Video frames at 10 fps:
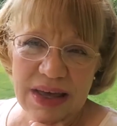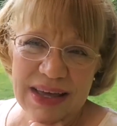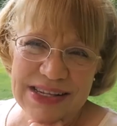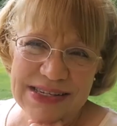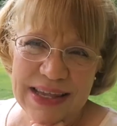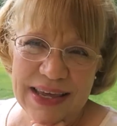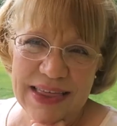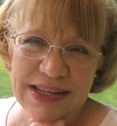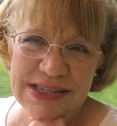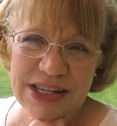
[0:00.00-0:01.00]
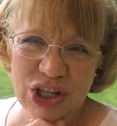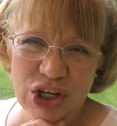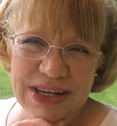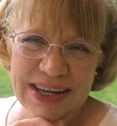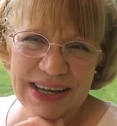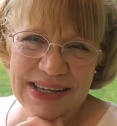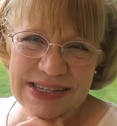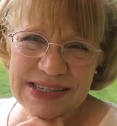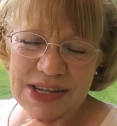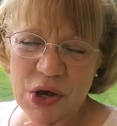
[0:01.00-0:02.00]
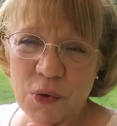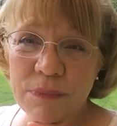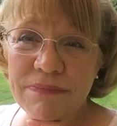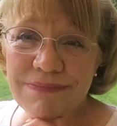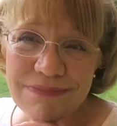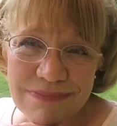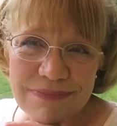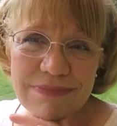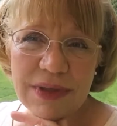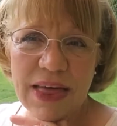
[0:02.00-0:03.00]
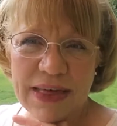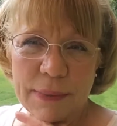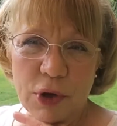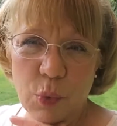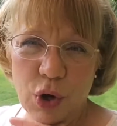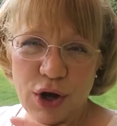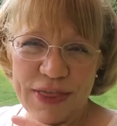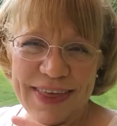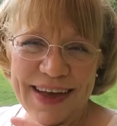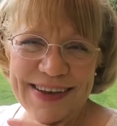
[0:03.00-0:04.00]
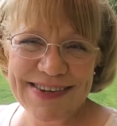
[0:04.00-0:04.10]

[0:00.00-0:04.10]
I just like things to look nice, so I think I'm going to work on that.